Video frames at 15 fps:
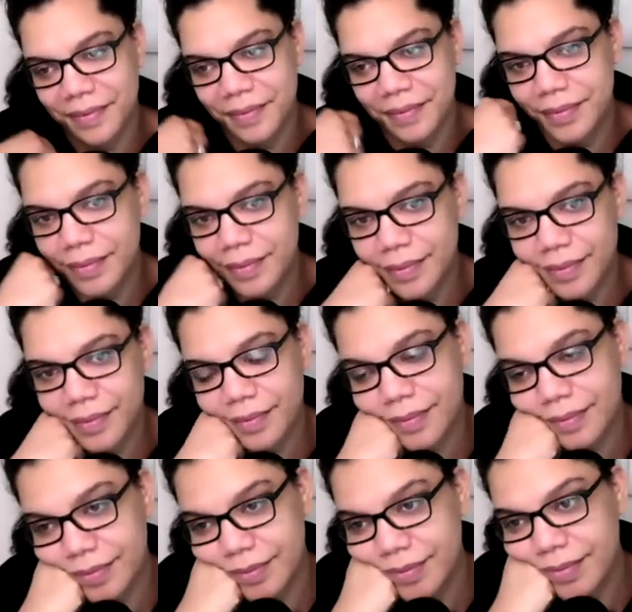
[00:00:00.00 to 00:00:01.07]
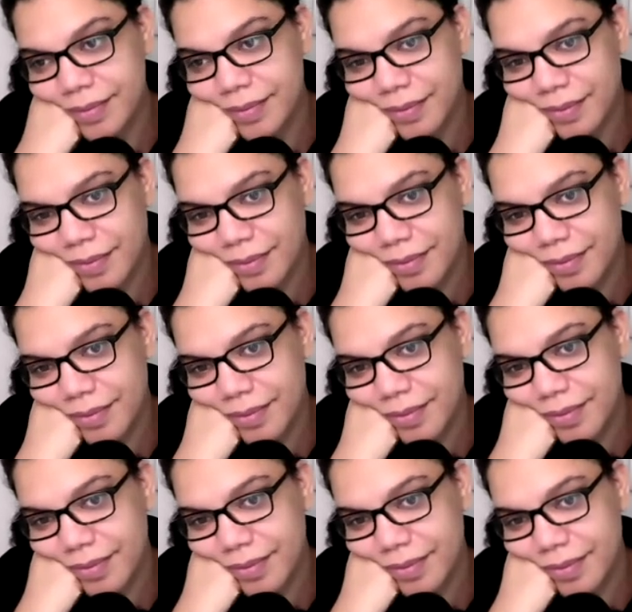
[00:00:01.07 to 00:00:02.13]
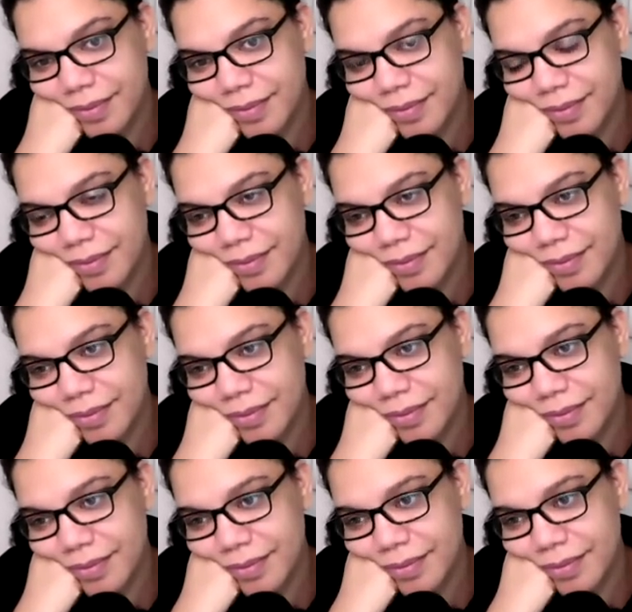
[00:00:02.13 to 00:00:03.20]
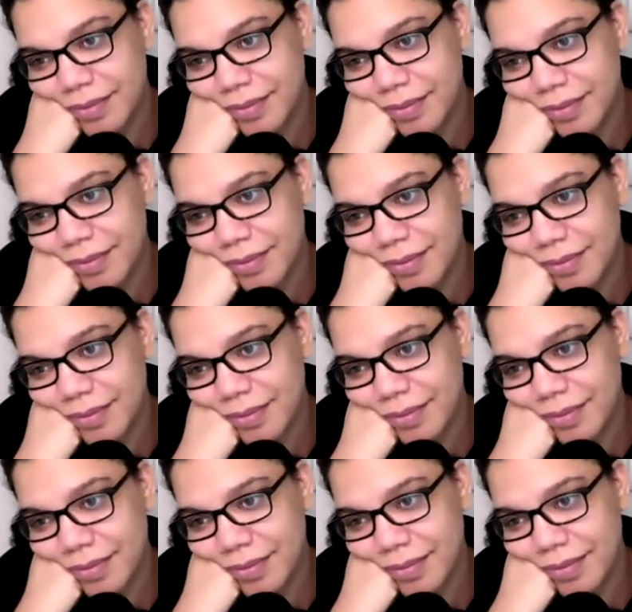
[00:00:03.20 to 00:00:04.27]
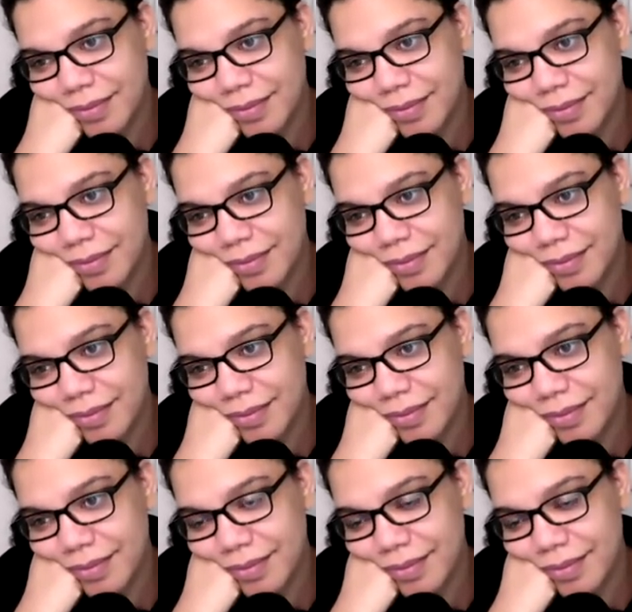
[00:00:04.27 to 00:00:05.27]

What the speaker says: No words are spoken by the person on screen.